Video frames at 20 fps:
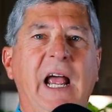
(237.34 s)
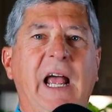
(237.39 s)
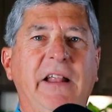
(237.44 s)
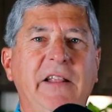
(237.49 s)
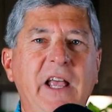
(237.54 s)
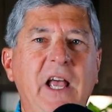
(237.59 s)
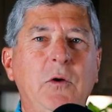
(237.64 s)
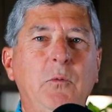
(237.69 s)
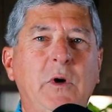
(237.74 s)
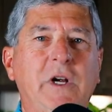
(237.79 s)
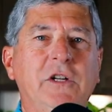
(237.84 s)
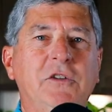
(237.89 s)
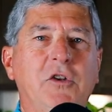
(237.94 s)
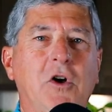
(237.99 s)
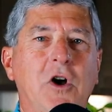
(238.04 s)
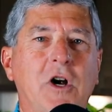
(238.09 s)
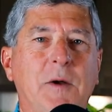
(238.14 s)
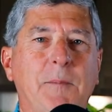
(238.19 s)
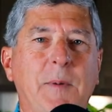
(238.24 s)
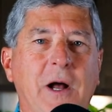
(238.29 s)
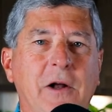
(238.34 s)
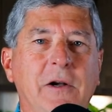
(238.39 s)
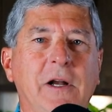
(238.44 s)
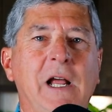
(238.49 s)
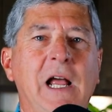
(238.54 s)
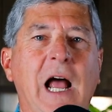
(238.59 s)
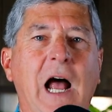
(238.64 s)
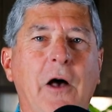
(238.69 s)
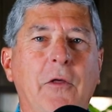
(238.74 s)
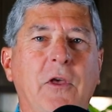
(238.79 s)
And then we can talk about
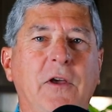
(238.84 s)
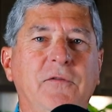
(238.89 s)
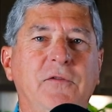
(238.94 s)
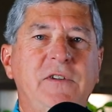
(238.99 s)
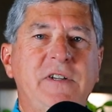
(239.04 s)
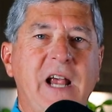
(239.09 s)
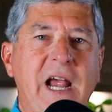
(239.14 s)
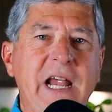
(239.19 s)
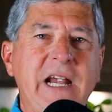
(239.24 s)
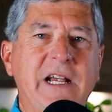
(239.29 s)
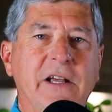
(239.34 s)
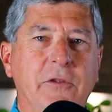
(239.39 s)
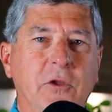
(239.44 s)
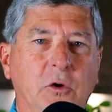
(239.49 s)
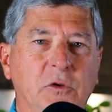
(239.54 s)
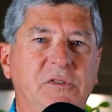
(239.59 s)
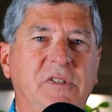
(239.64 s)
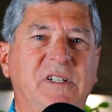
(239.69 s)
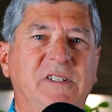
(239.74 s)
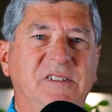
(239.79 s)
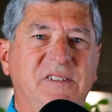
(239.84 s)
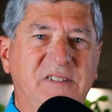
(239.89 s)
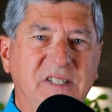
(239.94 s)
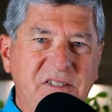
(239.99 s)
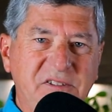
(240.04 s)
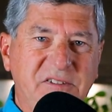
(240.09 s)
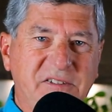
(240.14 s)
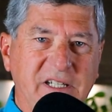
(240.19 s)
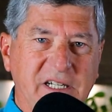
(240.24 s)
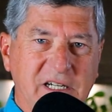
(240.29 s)
how they've taken those
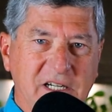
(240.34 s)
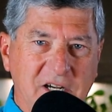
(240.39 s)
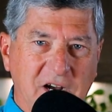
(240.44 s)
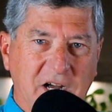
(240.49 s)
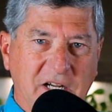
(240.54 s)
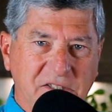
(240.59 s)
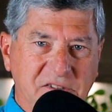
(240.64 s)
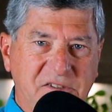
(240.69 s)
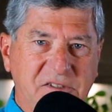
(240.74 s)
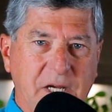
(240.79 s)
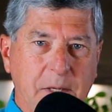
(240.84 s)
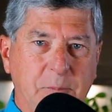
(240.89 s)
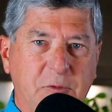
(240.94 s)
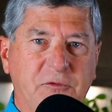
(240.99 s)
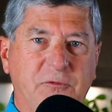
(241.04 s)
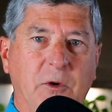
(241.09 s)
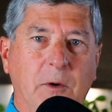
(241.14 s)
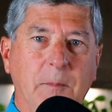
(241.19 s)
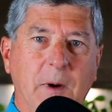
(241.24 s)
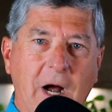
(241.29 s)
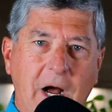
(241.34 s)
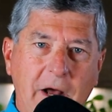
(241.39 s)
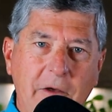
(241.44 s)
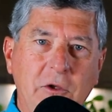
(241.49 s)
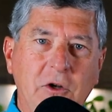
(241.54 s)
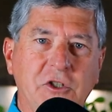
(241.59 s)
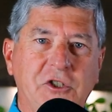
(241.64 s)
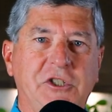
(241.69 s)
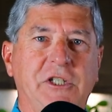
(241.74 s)
existing concepts from other